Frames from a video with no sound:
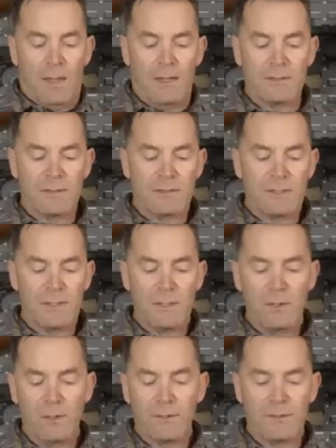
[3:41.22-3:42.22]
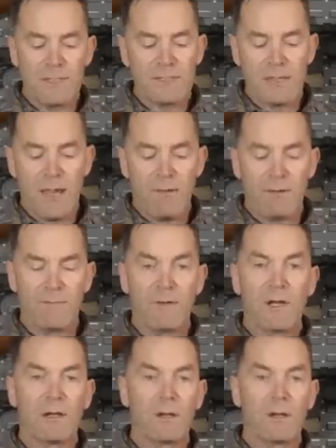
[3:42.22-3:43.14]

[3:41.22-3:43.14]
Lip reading: It isn't until you look at this area very